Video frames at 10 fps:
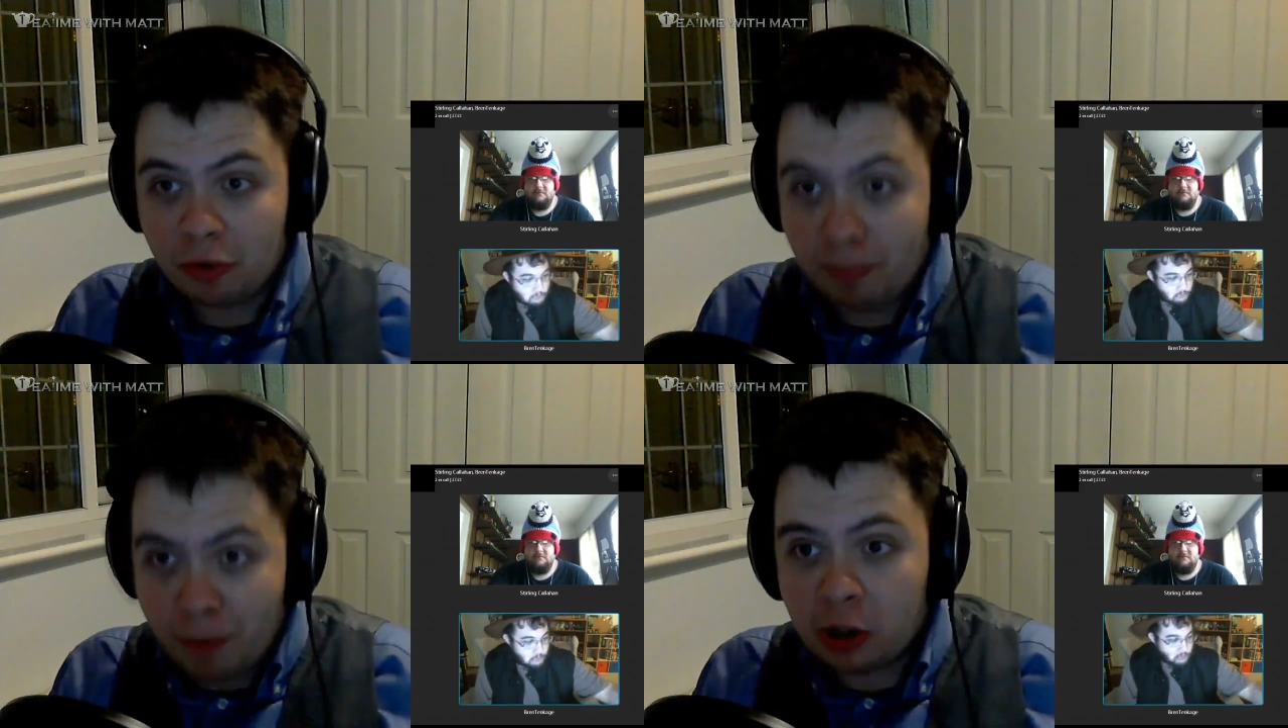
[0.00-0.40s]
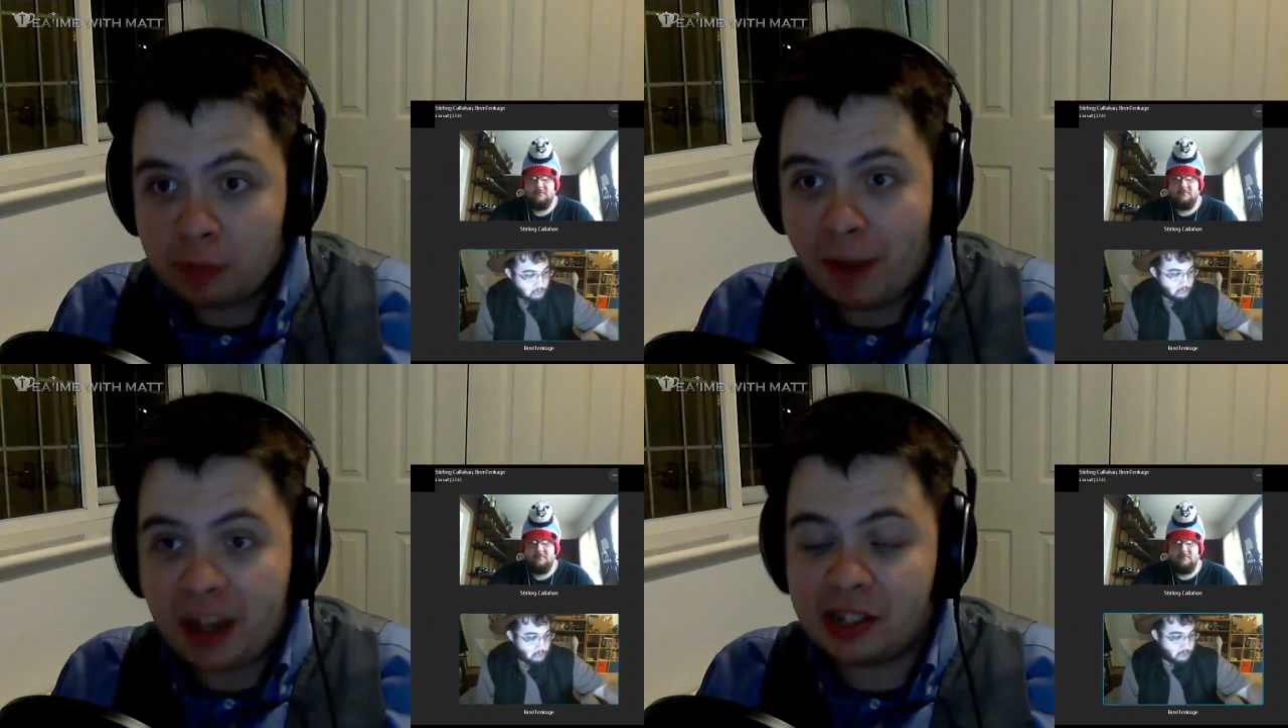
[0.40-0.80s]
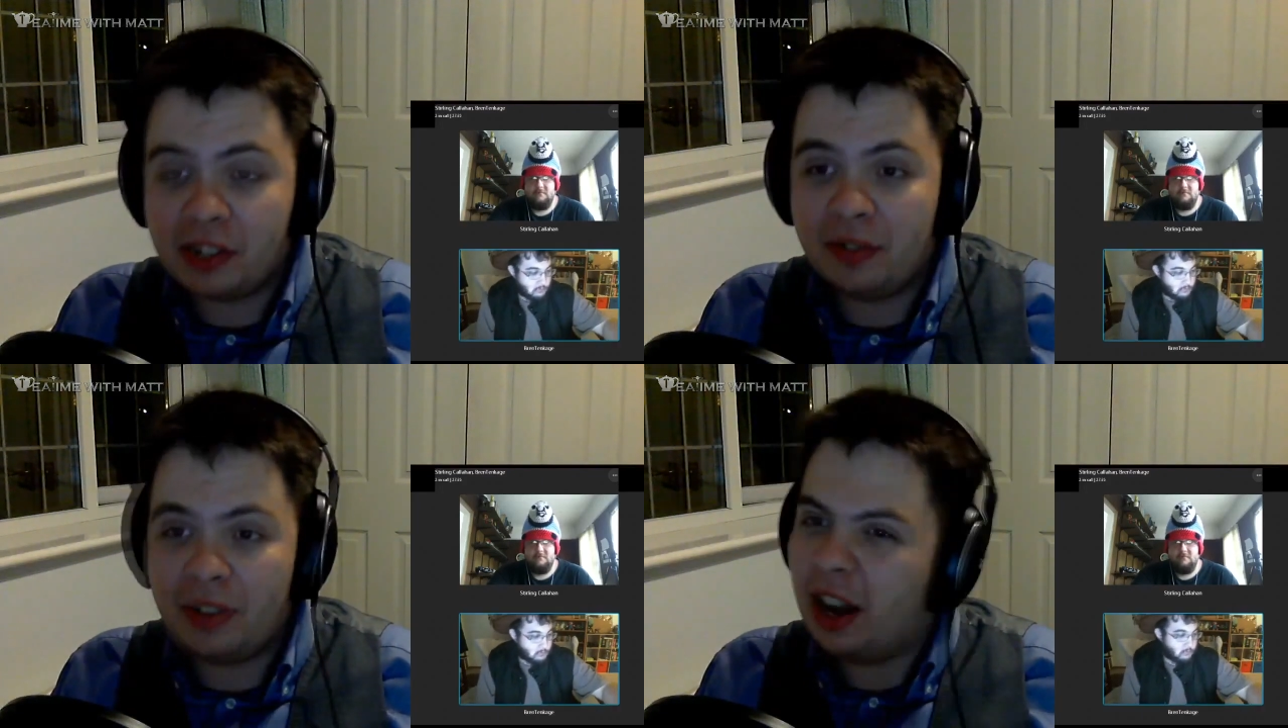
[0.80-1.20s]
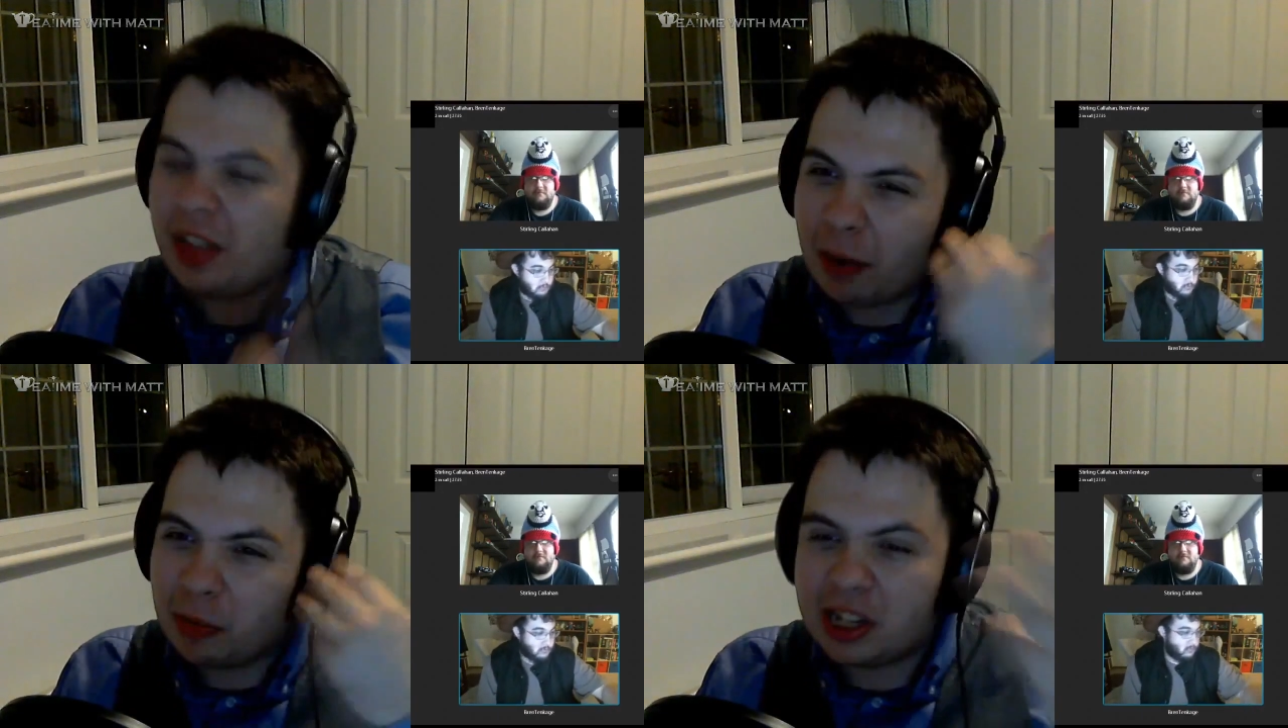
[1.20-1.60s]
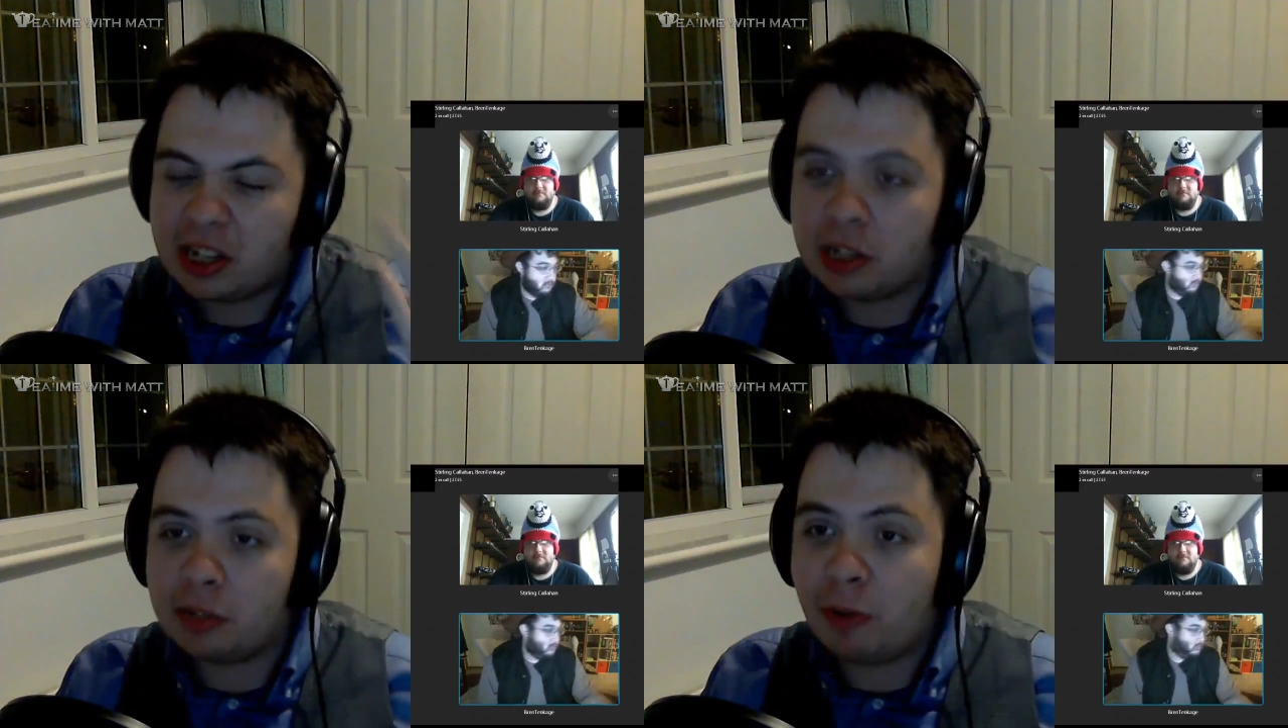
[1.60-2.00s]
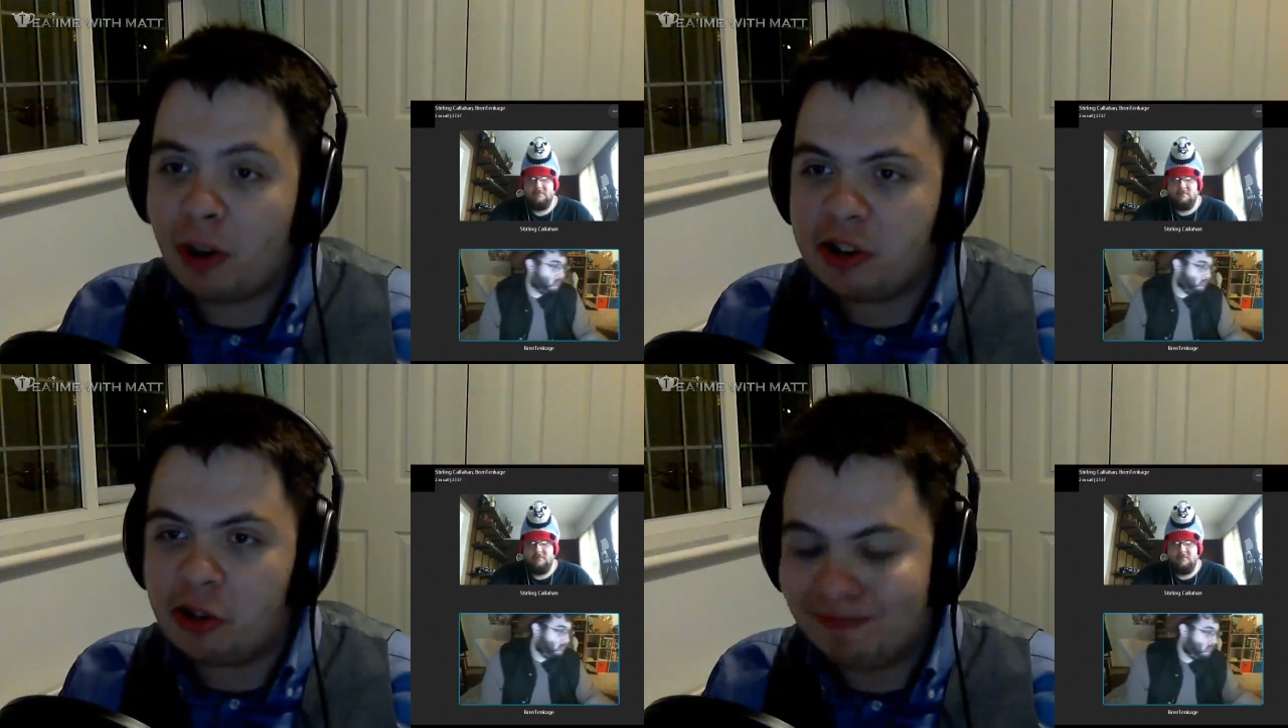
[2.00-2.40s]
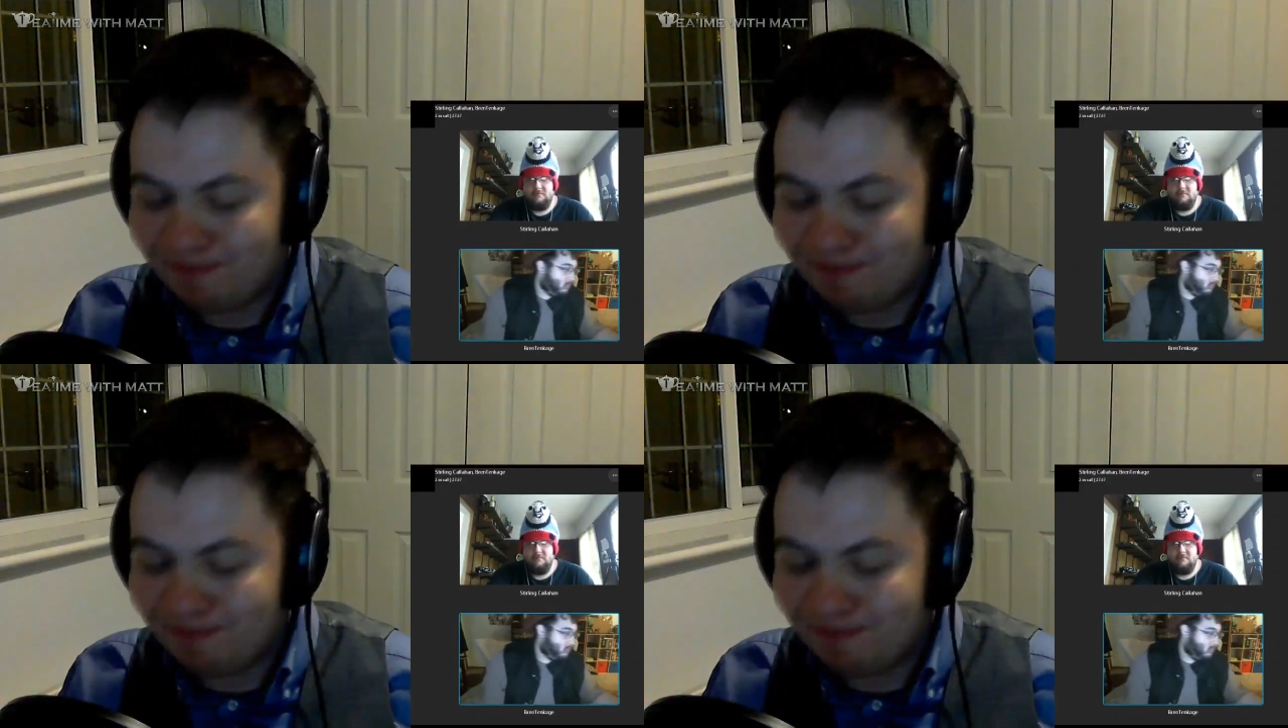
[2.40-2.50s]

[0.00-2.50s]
the books based on. Now that was his inspiration.